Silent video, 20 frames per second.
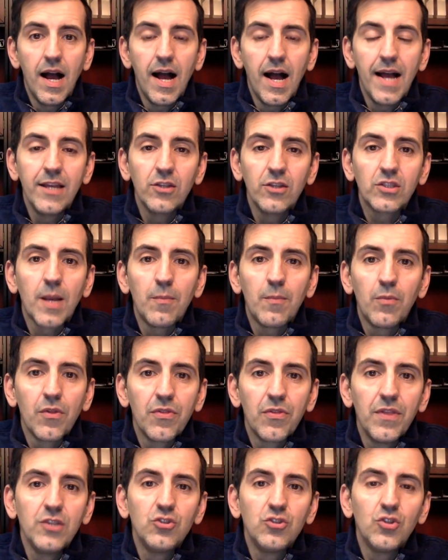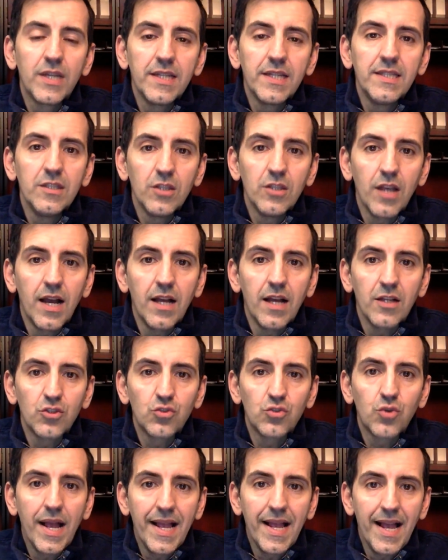Here's a couple of things you can
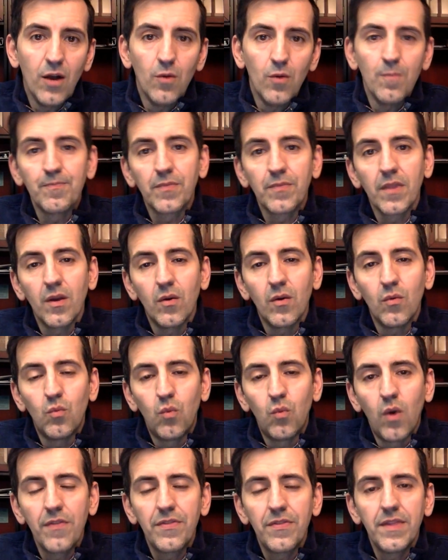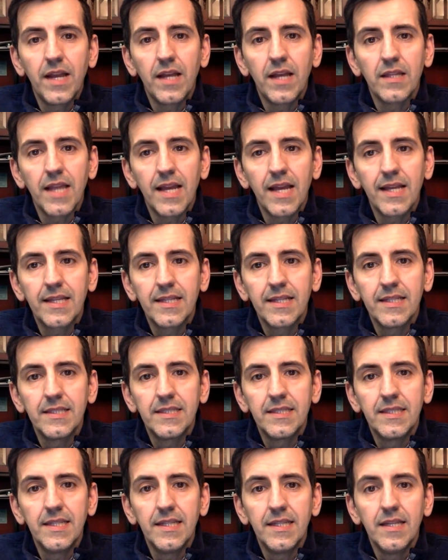try out. One thing I like is
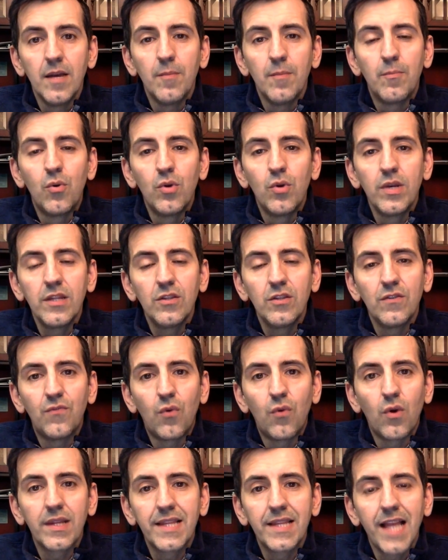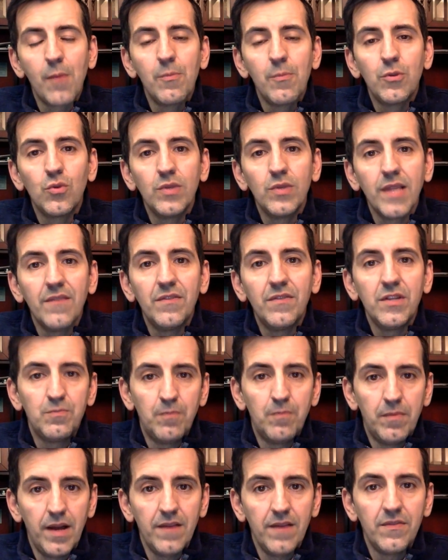the putting the fork down between
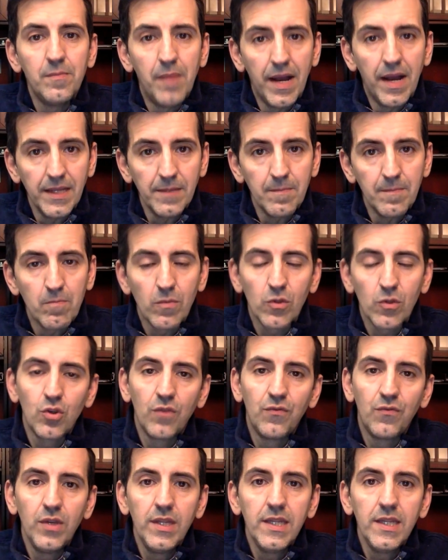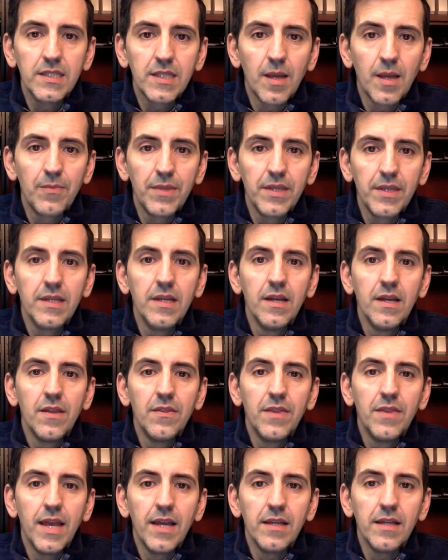every bite. So if you're eating something
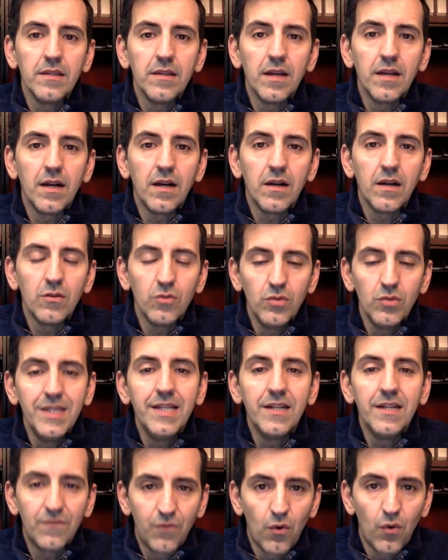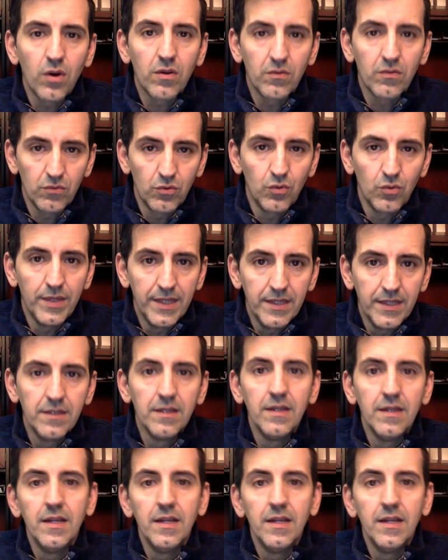that you need a fork to eat,